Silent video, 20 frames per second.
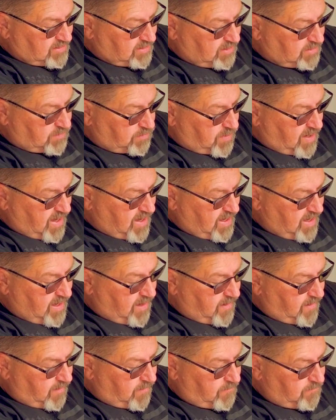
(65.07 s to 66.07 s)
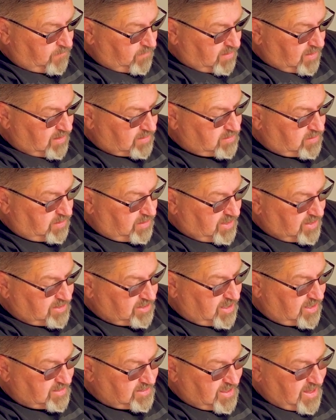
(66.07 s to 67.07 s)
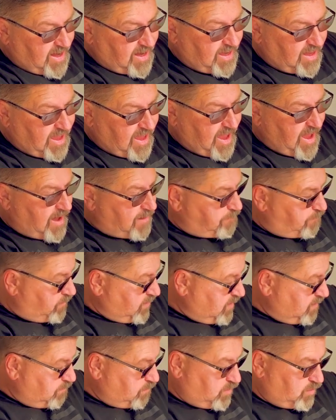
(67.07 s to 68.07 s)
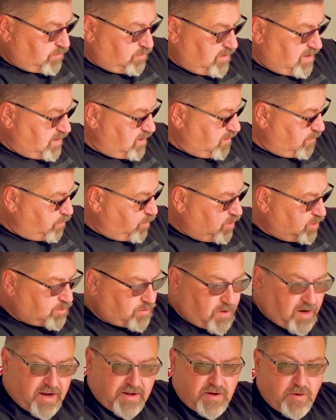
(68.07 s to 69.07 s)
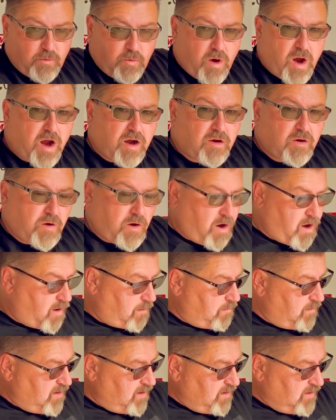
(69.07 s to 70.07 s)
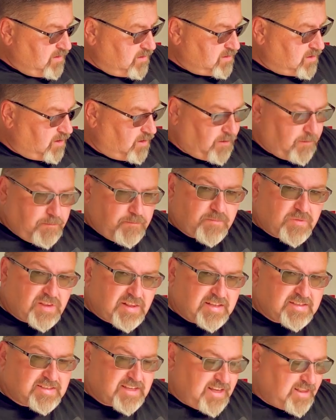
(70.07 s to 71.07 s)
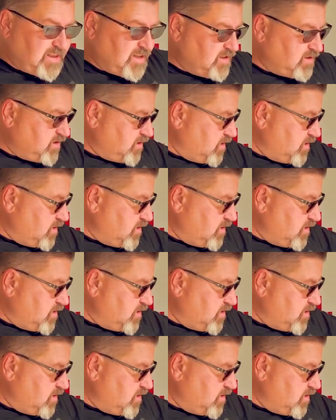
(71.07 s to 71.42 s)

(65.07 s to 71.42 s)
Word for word: sits right here it's going to adjust that gap between your push rod and your rocker arm so let's get this